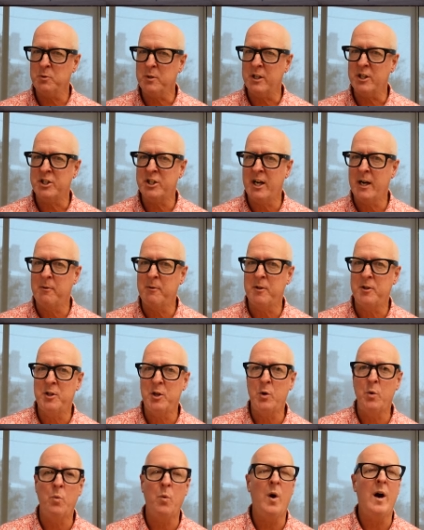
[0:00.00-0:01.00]
want to share with
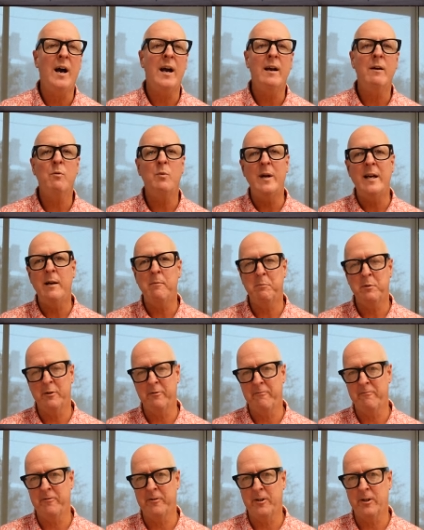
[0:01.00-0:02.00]
you why we
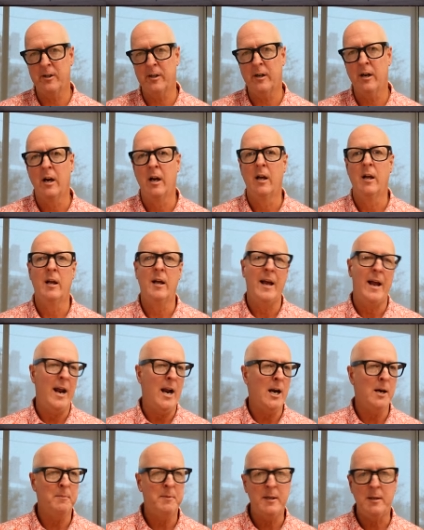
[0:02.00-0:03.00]
prefer
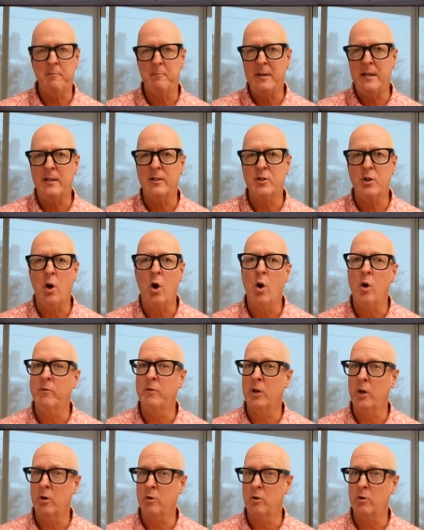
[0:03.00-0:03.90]
Airbnbs over